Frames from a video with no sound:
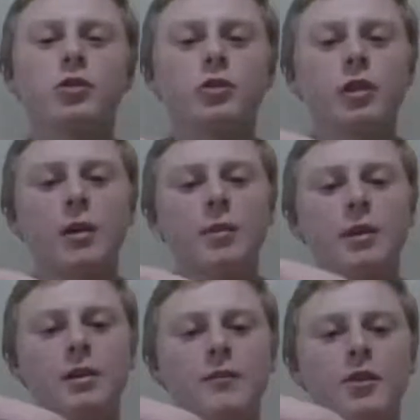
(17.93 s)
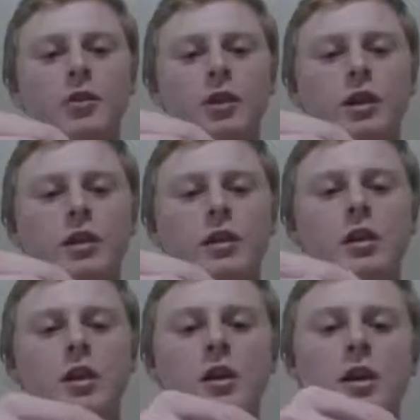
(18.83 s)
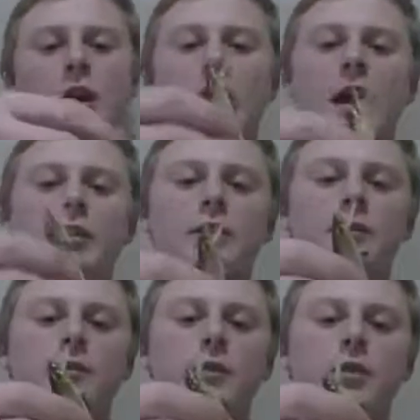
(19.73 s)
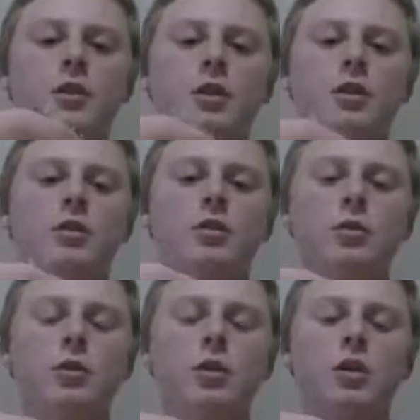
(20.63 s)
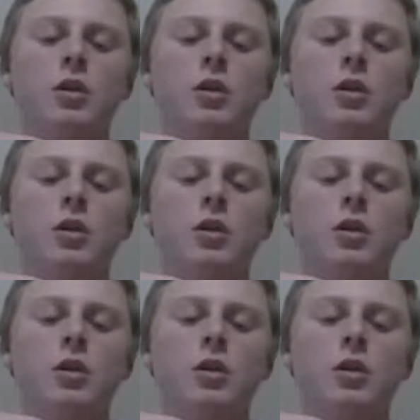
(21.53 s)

are dropping and the fish are getting active to